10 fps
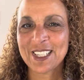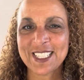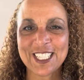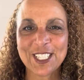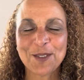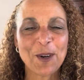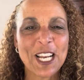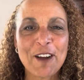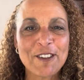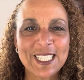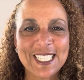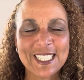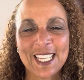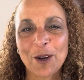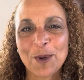just whatever it is
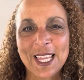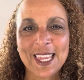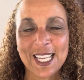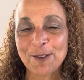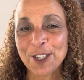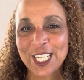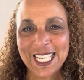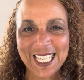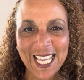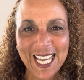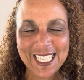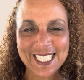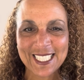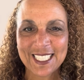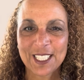that we think we're going to get
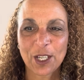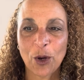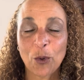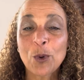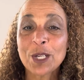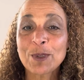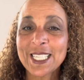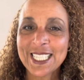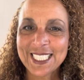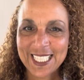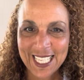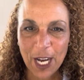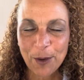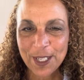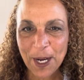when we get to the
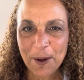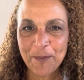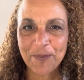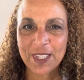outcome,